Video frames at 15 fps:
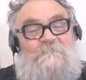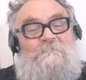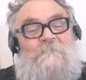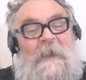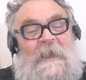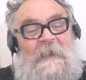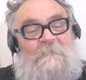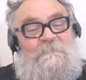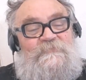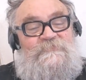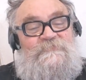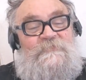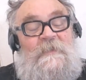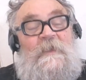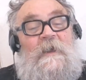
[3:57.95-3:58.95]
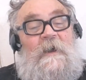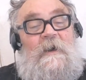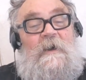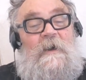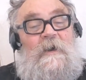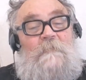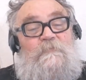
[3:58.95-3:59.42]
maps
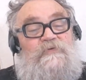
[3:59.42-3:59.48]
uh,